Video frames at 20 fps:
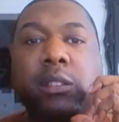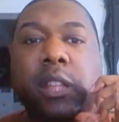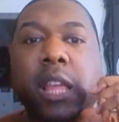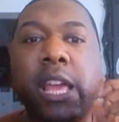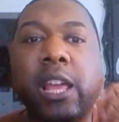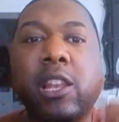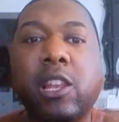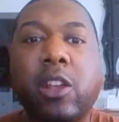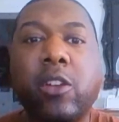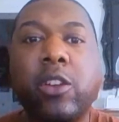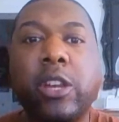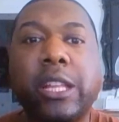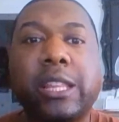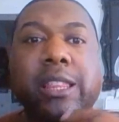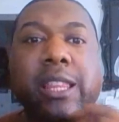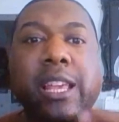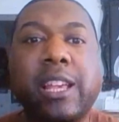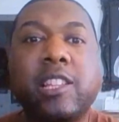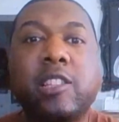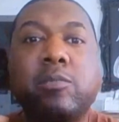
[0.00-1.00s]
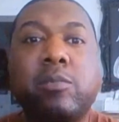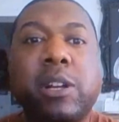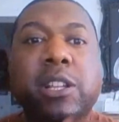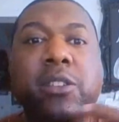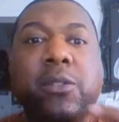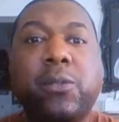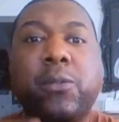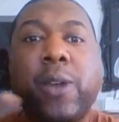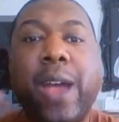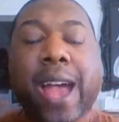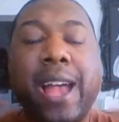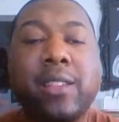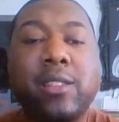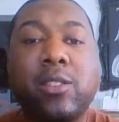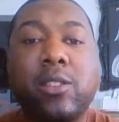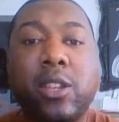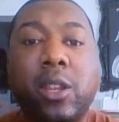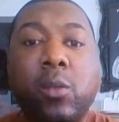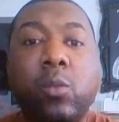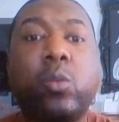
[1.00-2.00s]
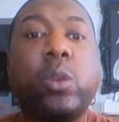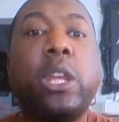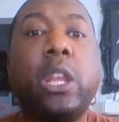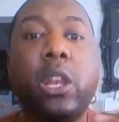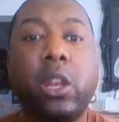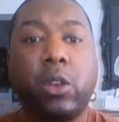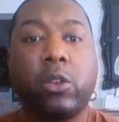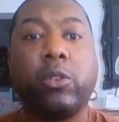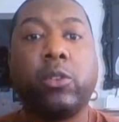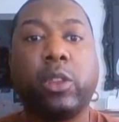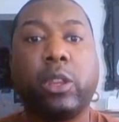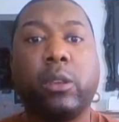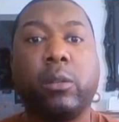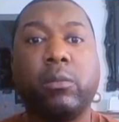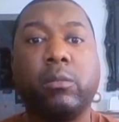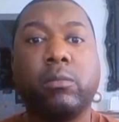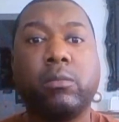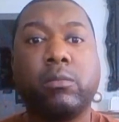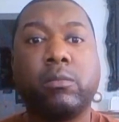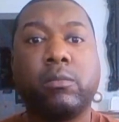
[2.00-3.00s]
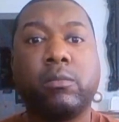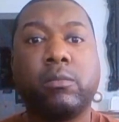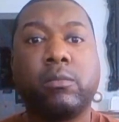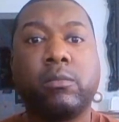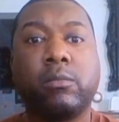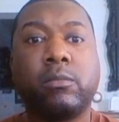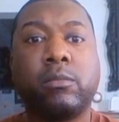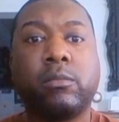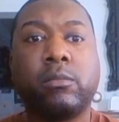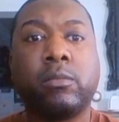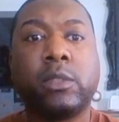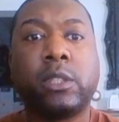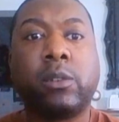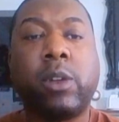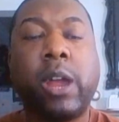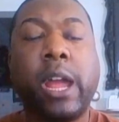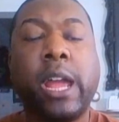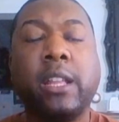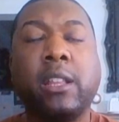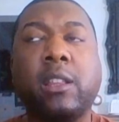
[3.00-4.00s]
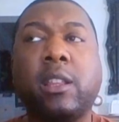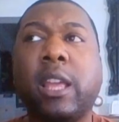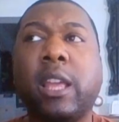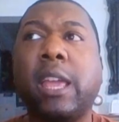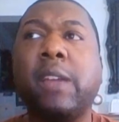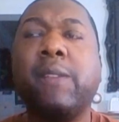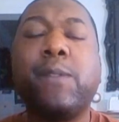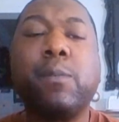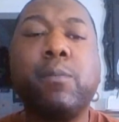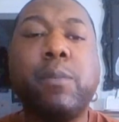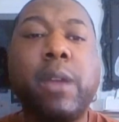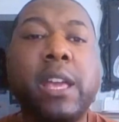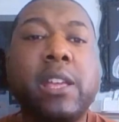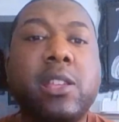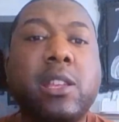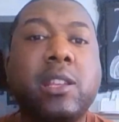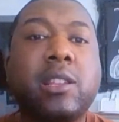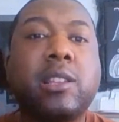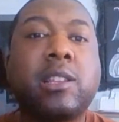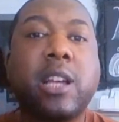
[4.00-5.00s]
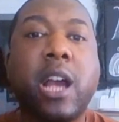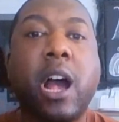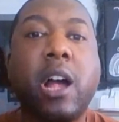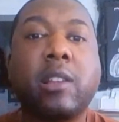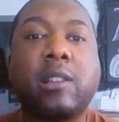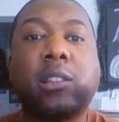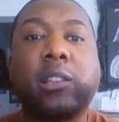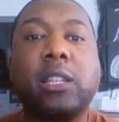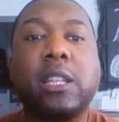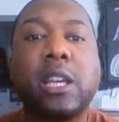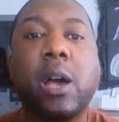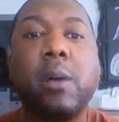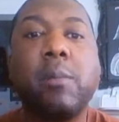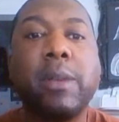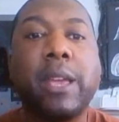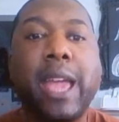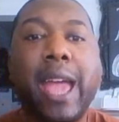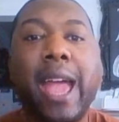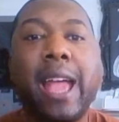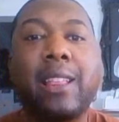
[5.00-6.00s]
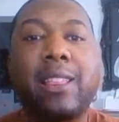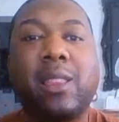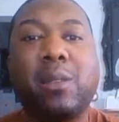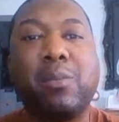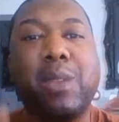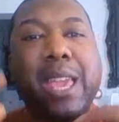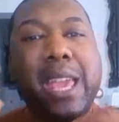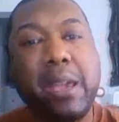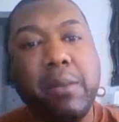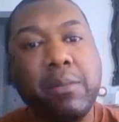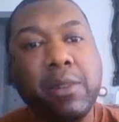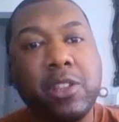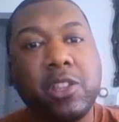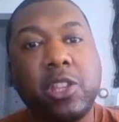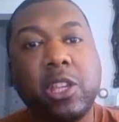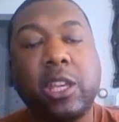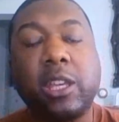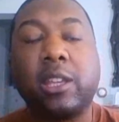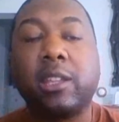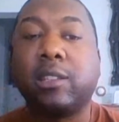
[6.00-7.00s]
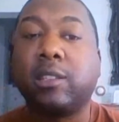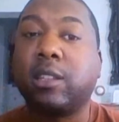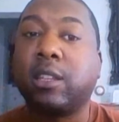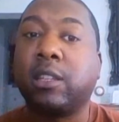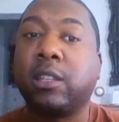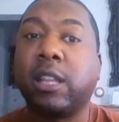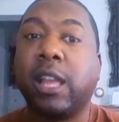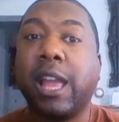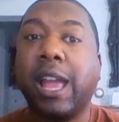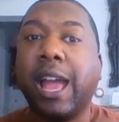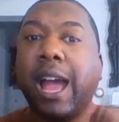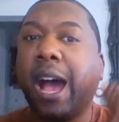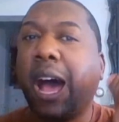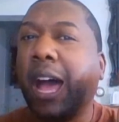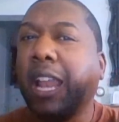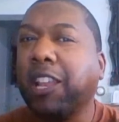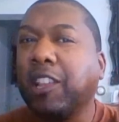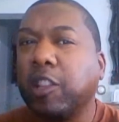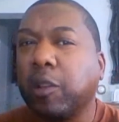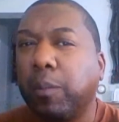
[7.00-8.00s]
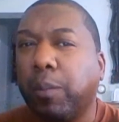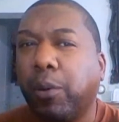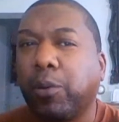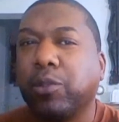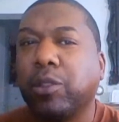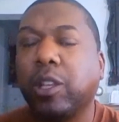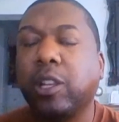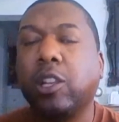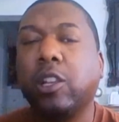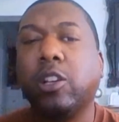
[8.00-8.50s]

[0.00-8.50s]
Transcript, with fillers: They're learning things much faster than we learn them, right? The information is constantly coming at them, images and how they're supposed to